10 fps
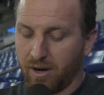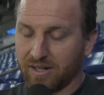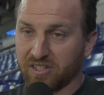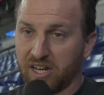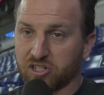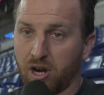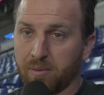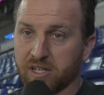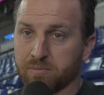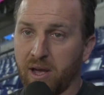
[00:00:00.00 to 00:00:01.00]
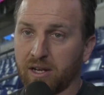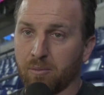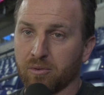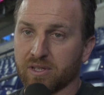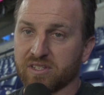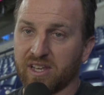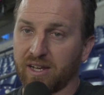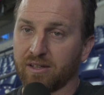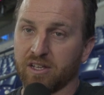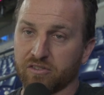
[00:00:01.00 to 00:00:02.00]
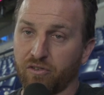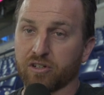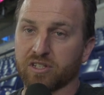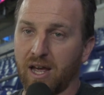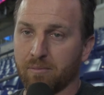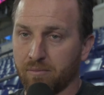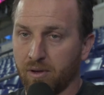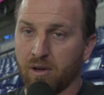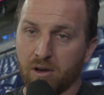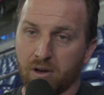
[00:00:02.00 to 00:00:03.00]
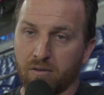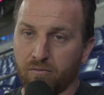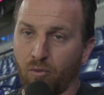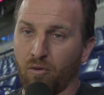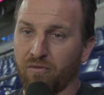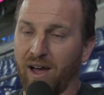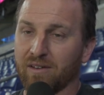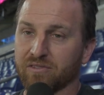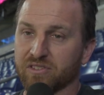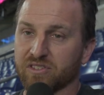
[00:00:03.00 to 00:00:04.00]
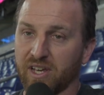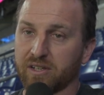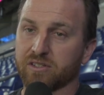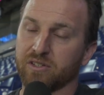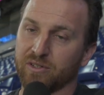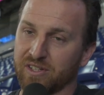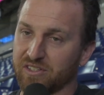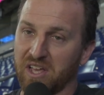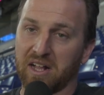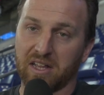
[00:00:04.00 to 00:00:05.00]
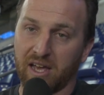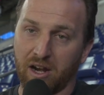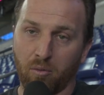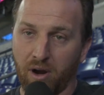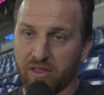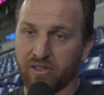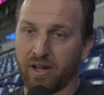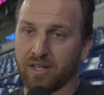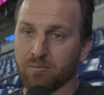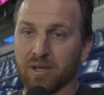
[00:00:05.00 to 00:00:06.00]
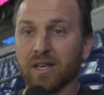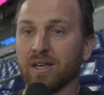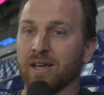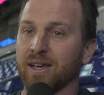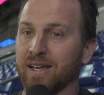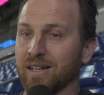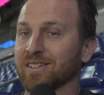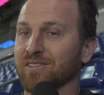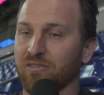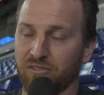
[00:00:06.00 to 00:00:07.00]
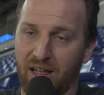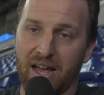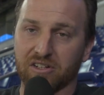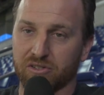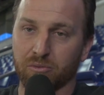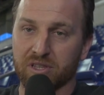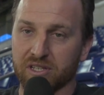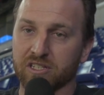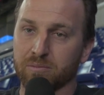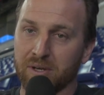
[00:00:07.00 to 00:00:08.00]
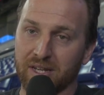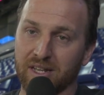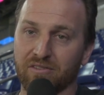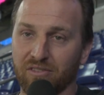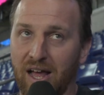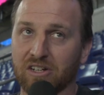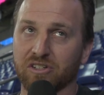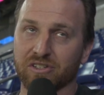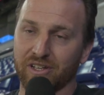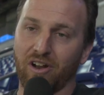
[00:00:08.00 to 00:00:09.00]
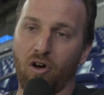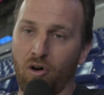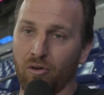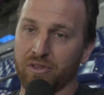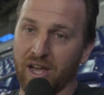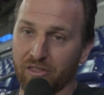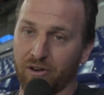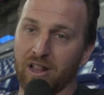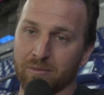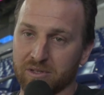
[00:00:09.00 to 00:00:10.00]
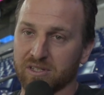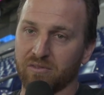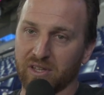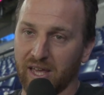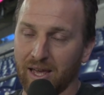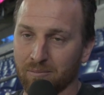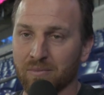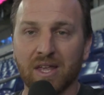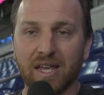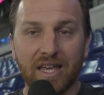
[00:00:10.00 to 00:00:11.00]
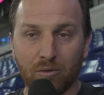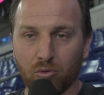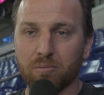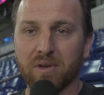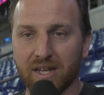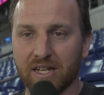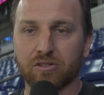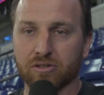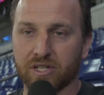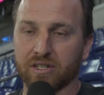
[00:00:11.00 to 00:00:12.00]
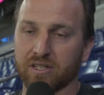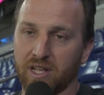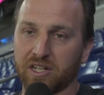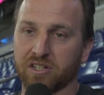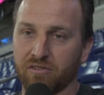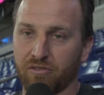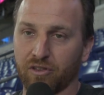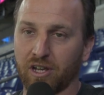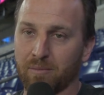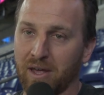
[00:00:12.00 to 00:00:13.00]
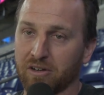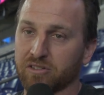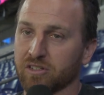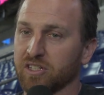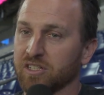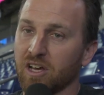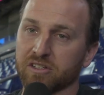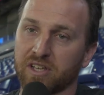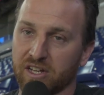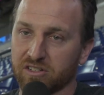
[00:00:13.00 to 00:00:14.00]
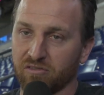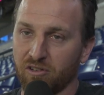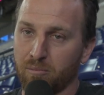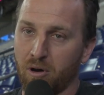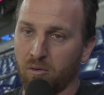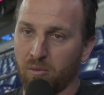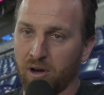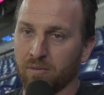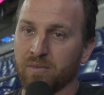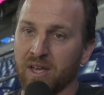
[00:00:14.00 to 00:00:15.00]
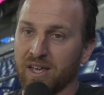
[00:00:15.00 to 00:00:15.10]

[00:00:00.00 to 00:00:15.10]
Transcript: All right, Zach Charbonnet is back up with his second, his first time, four, five, six. It was exactly kind of where I thought he'd be. He doesn't flash with his speed. He flashes at all the other elements of the game. He would be an interesting selection for the Commanders because he does catch the football well.